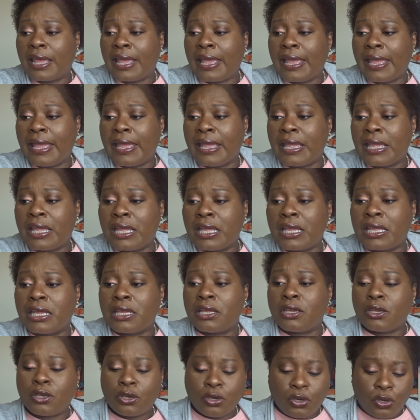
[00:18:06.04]

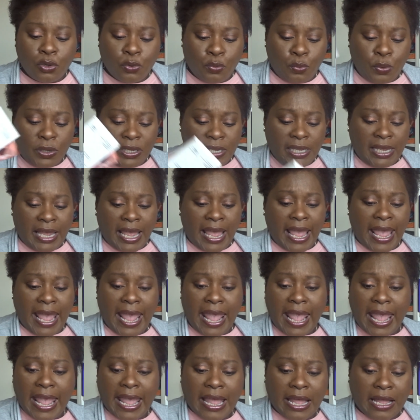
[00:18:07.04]
And we
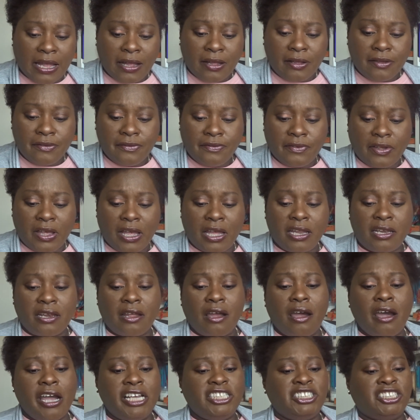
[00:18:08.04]
have an
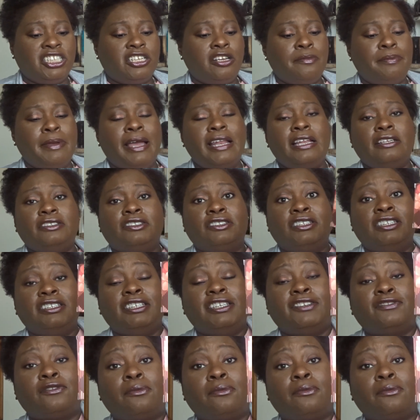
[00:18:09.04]
eyeshadow palette. So this is